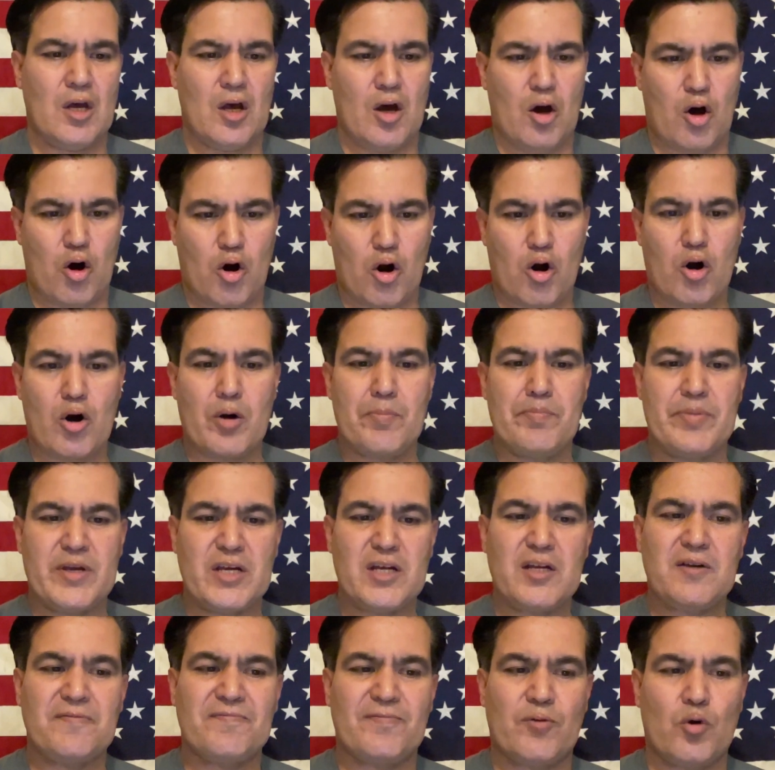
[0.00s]
are
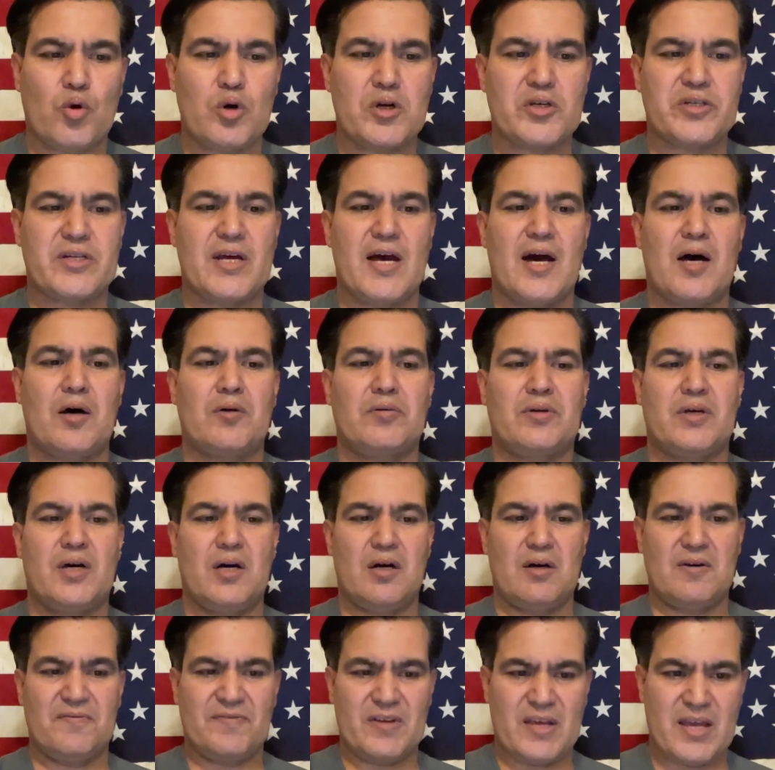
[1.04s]
being forced out
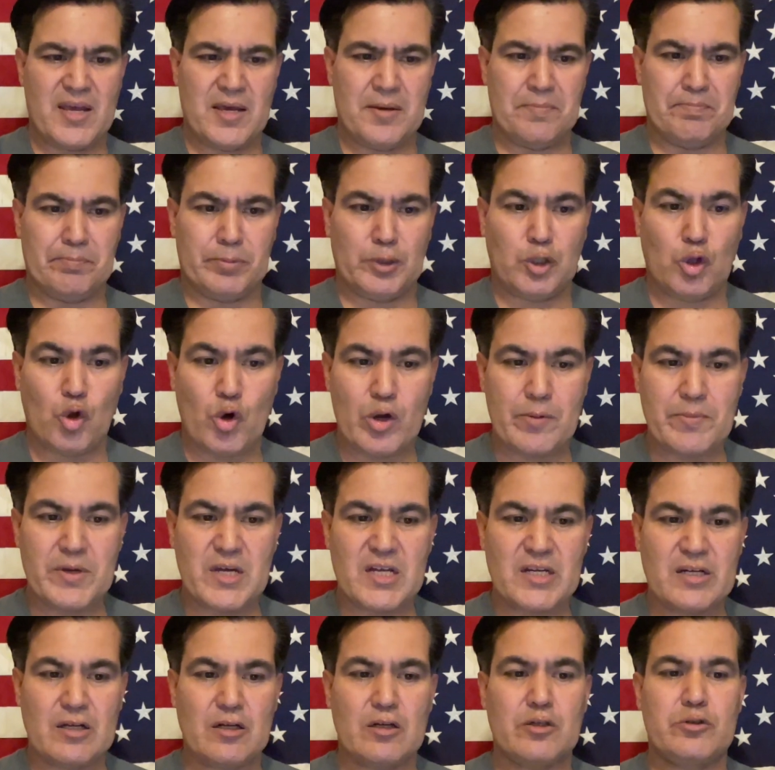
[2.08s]
of
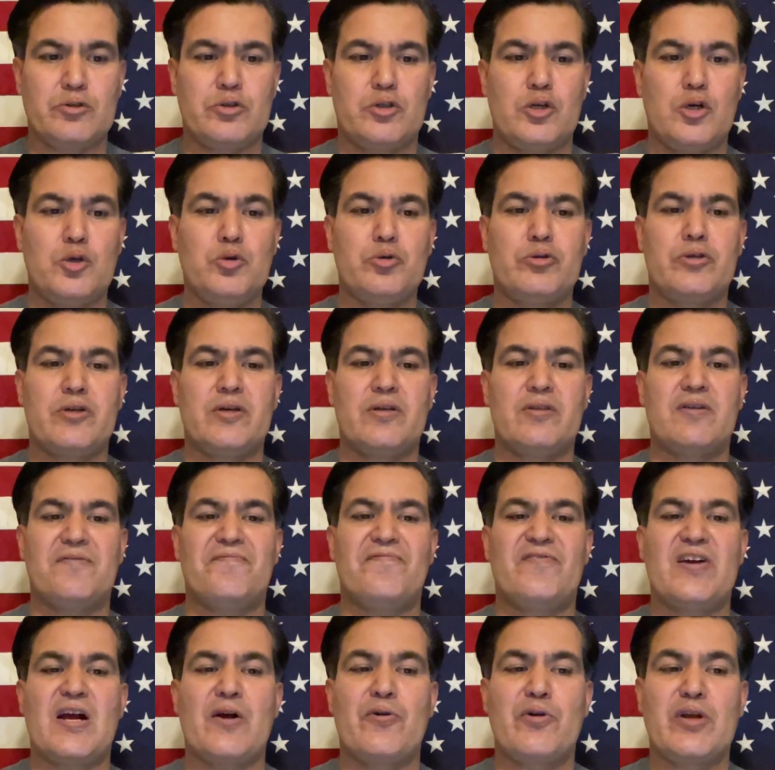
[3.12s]
employment due to the
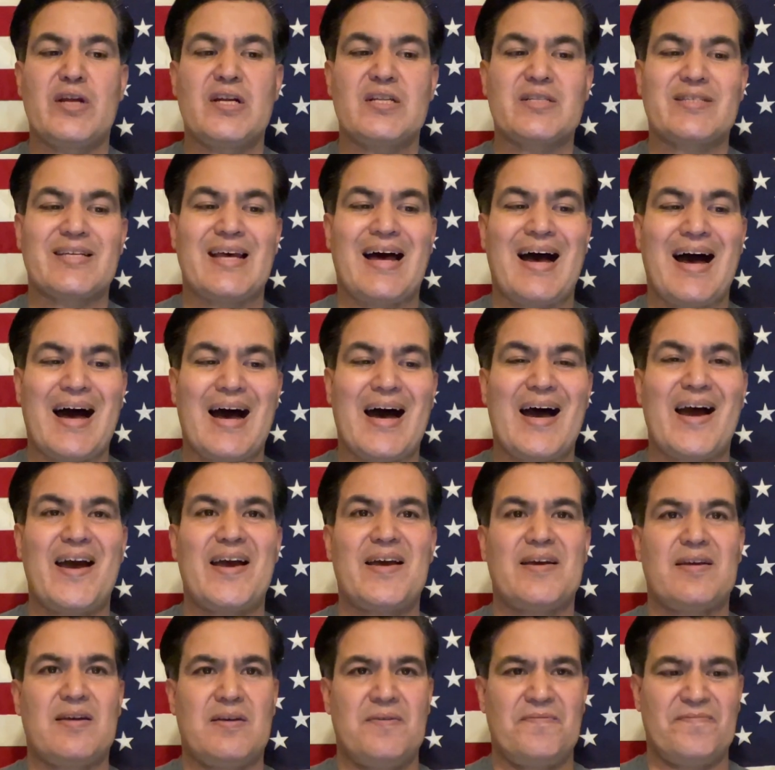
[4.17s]
variant's
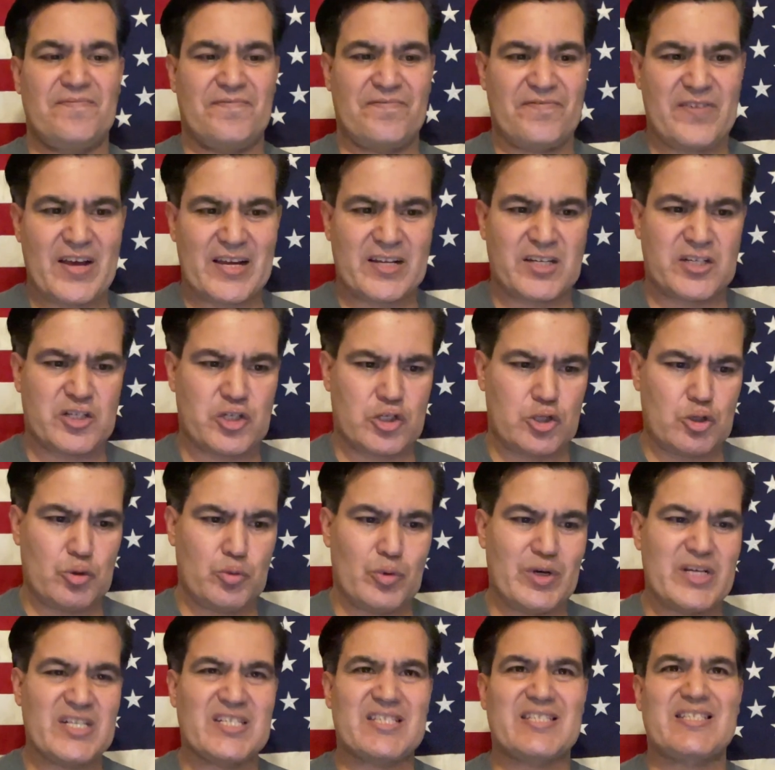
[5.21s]
high
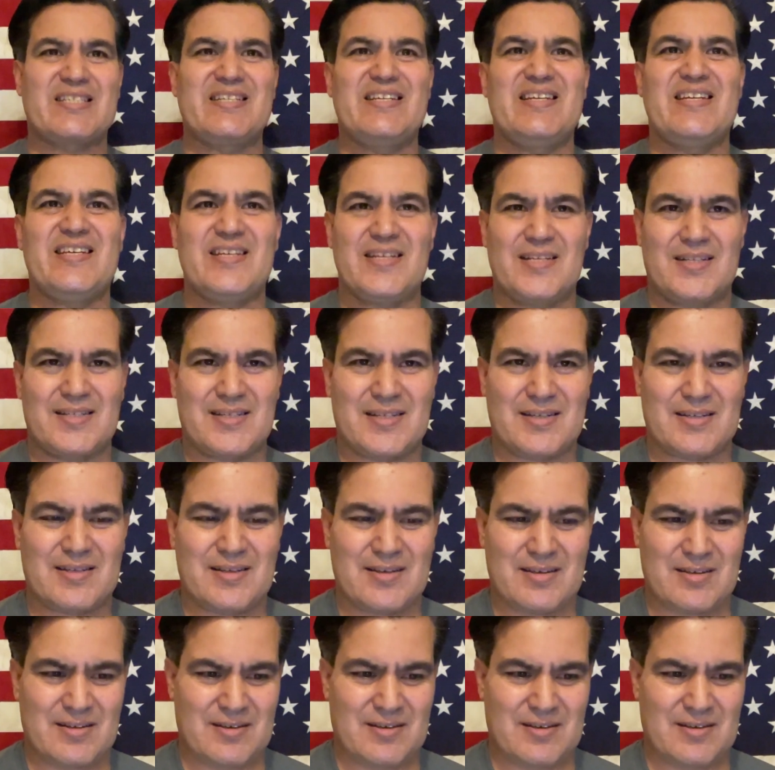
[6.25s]
infectiousness.